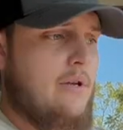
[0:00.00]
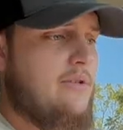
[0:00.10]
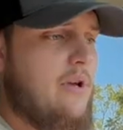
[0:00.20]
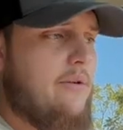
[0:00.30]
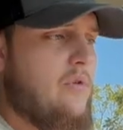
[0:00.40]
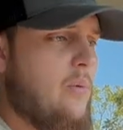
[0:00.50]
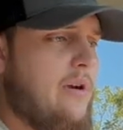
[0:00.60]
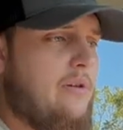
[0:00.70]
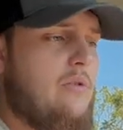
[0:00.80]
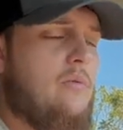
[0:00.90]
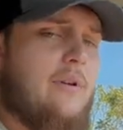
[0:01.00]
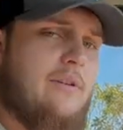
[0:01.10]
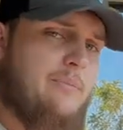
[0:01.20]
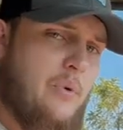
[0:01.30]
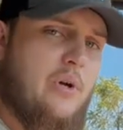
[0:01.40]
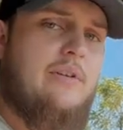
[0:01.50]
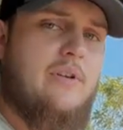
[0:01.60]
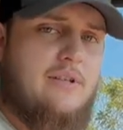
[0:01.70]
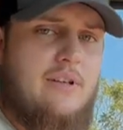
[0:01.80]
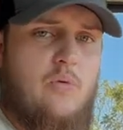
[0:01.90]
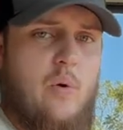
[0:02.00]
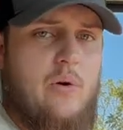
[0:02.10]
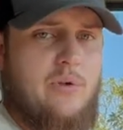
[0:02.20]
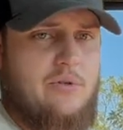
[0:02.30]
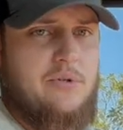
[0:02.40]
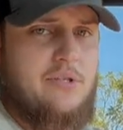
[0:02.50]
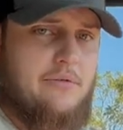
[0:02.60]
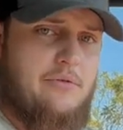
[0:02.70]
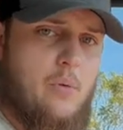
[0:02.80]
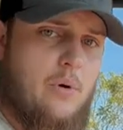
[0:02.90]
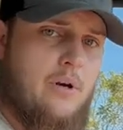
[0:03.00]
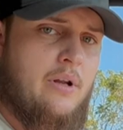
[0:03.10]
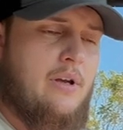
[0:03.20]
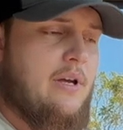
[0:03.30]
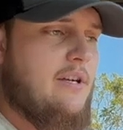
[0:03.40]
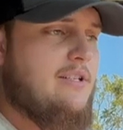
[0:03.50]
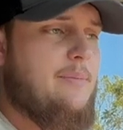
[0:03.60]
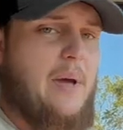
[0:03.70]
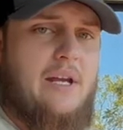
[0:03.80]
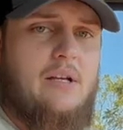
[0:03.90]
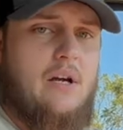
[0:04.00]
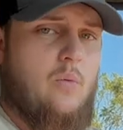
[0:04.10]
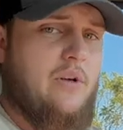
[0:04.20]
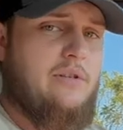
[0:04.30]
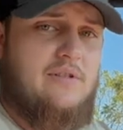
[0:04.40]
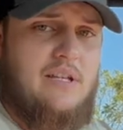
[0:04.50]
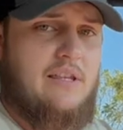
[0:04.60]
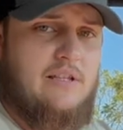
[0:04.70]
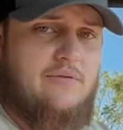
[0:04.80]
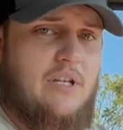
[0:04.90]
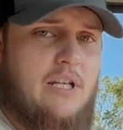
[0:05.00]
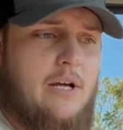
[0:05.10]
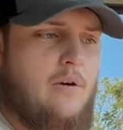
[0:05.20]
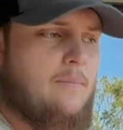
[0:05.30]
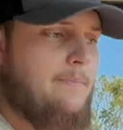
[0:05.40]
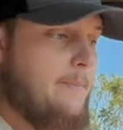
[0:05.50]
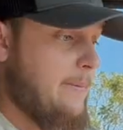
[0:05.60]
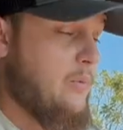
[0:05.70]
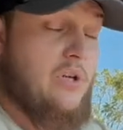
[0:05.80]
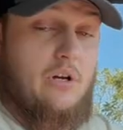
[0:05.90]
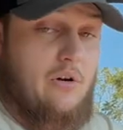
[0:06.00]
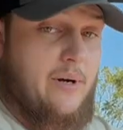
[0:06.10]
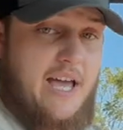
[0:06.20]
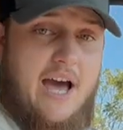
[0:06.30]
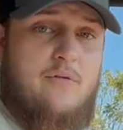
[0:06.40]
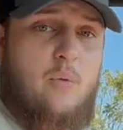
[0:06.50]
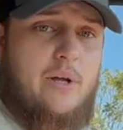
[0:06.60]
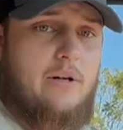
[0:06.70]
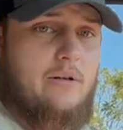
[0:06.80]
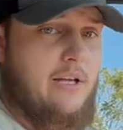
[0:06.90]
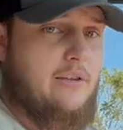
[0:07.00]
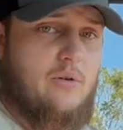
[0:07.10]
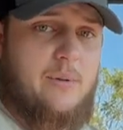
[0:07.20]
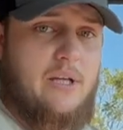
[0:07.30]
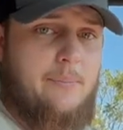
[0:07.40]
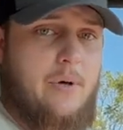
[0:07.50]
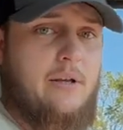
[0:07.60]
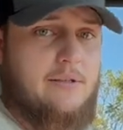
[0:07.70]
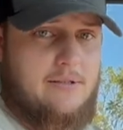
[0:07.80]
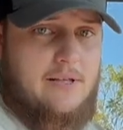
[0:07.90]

So if you're wondering who won the previous giveaway, which was the Ford, depending on when you see this video, we could already have a winner and they'll be up on the